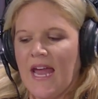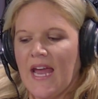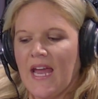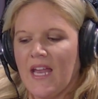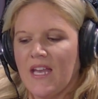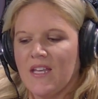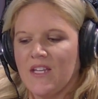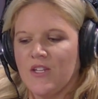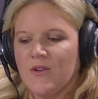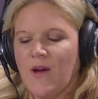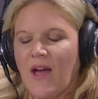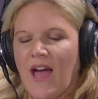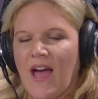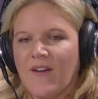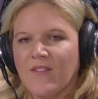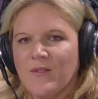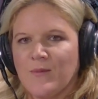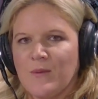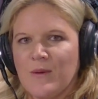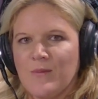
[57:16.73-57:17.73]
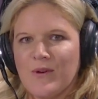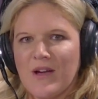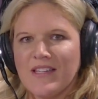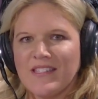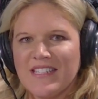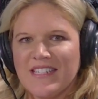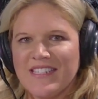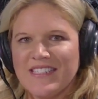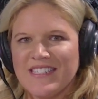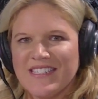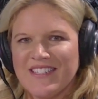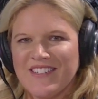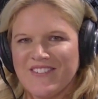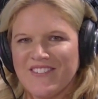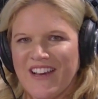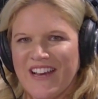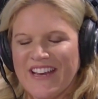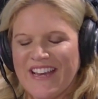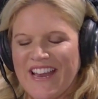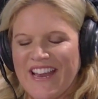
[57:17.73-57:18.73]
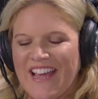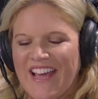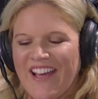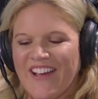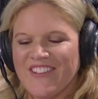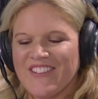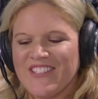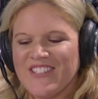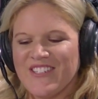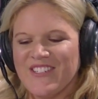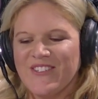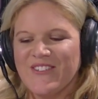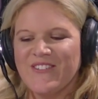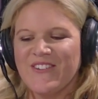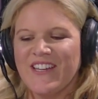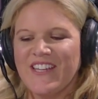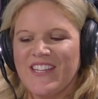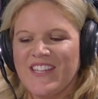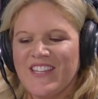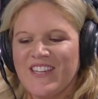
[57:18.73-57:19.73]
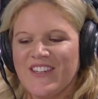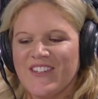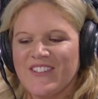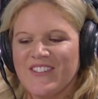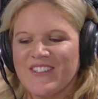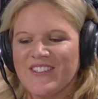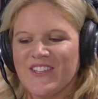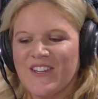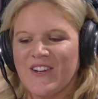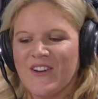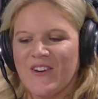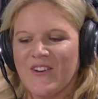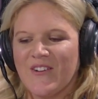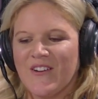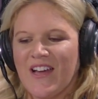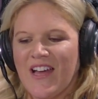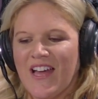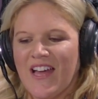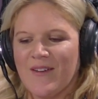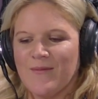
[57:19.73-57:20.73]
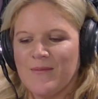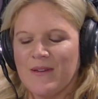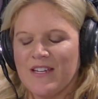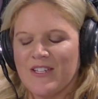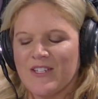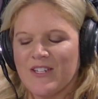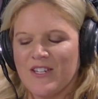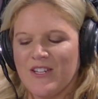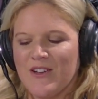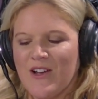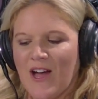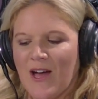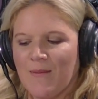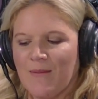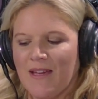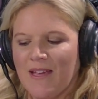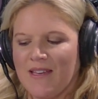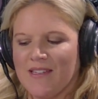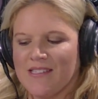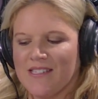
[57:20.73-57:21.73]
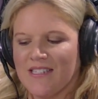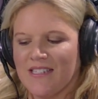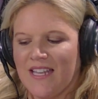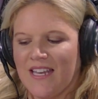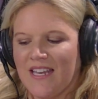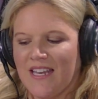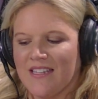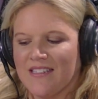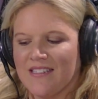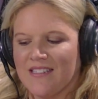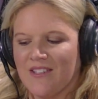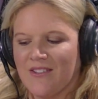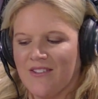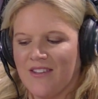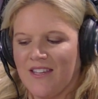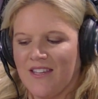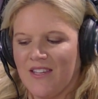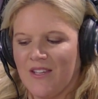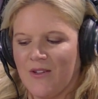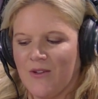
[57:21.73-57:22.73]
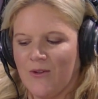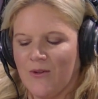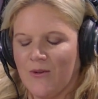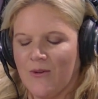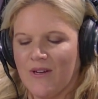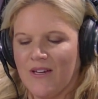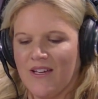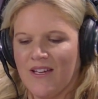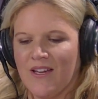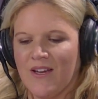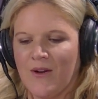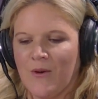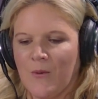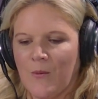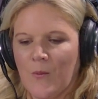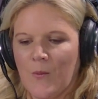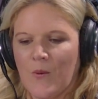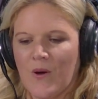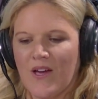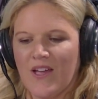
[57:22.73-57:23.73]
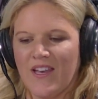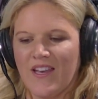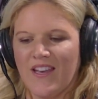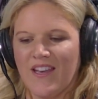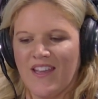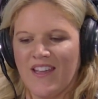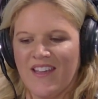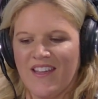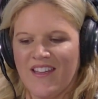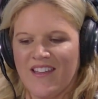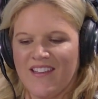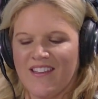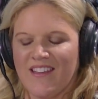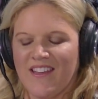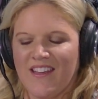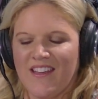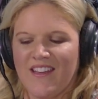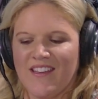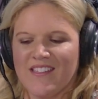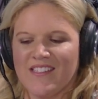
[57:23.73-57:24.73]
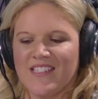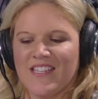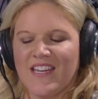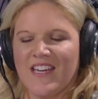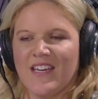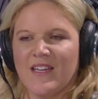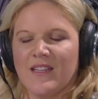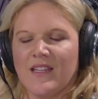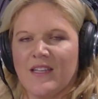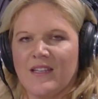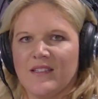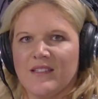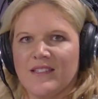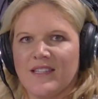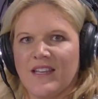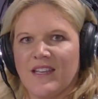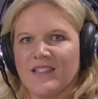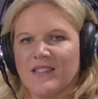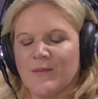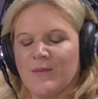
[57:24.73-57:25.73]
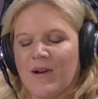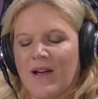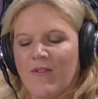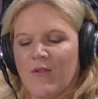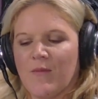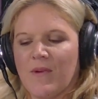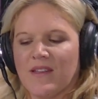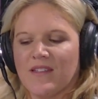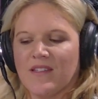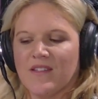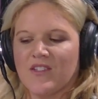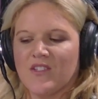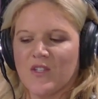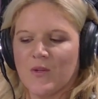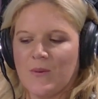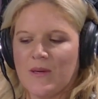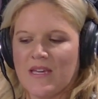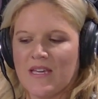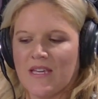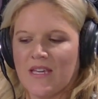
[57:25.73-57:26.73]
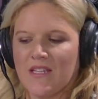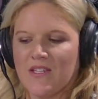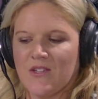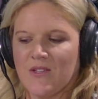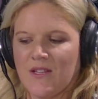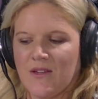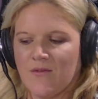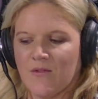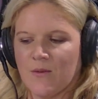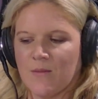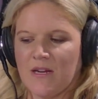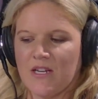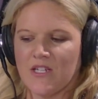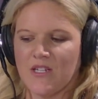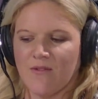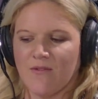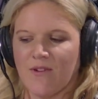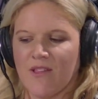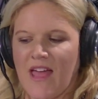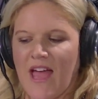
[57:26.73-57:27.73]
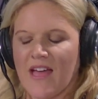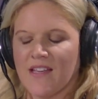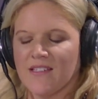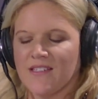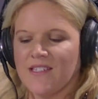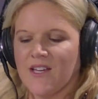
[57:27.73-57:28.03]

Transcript: And you have to be present right now to win those. So uh, make sure you comment letting us know that you won and uh, then send us a private message so we can get you the information for that.